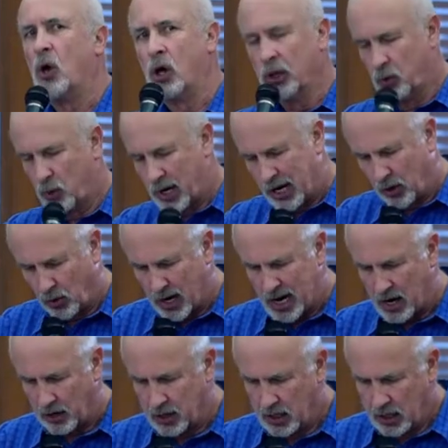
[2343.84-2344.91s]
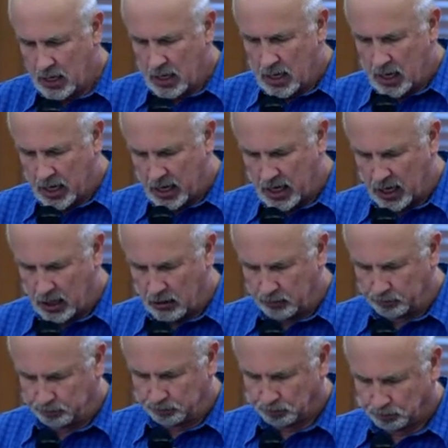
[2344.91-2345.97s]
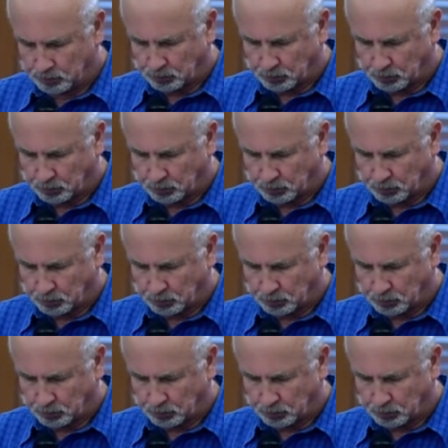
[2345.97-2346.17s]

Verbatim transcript: all the way around. Um,